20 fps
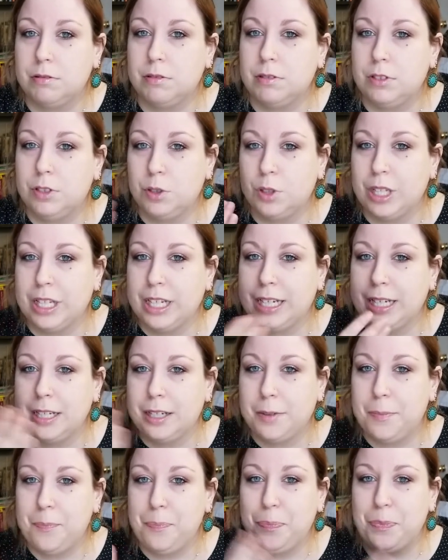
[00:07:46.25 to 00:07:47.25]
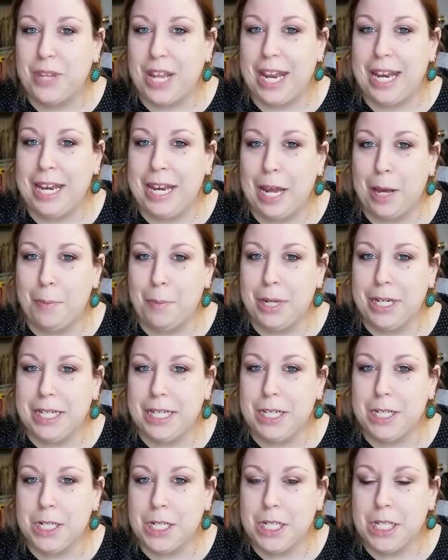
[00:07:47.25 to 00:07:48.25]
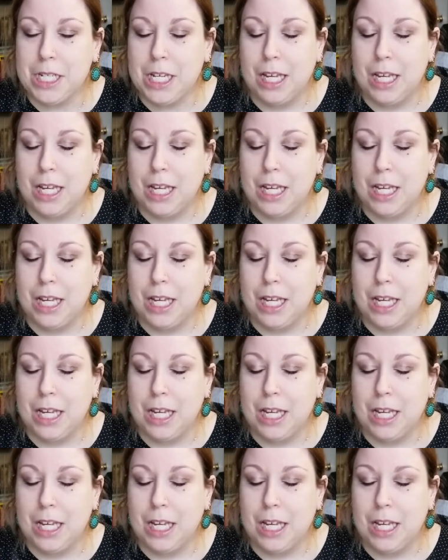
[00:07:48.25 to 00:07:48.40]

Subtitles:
to like dab my tears.